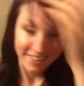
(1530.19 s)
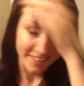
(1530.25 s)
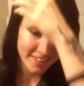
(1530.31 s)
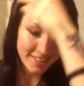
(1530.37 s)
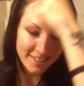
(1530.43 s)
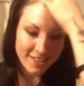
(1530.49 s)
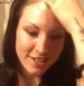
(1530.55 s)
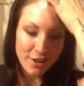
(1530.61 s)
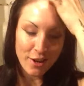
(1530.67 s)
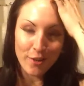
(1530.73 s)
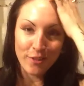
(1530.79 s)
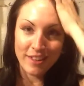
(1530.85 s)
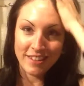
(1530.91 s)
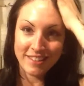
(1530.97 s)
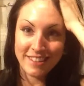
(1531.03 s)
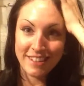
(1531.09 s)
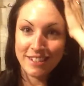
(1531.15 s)
Because, you know,
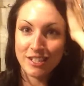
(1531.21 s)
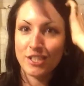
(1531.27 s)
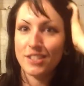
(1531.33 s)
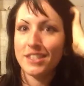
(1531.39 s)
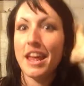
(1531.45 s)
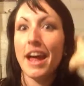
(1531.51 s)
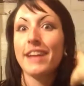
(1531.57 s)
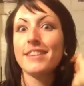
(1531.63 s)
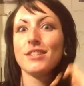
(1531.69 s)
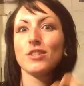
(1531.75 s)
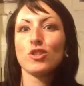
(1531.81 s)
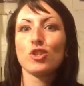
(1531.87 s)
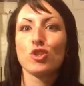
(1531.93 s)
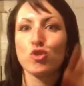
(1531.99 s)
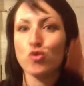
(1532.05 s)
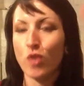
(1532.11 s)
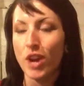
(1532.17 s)
that's a
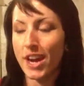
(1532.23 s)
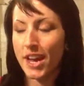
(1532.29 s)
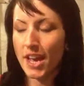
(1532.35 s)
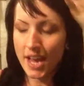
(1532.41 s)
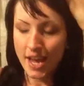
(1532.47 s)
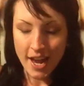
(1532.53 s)
strain.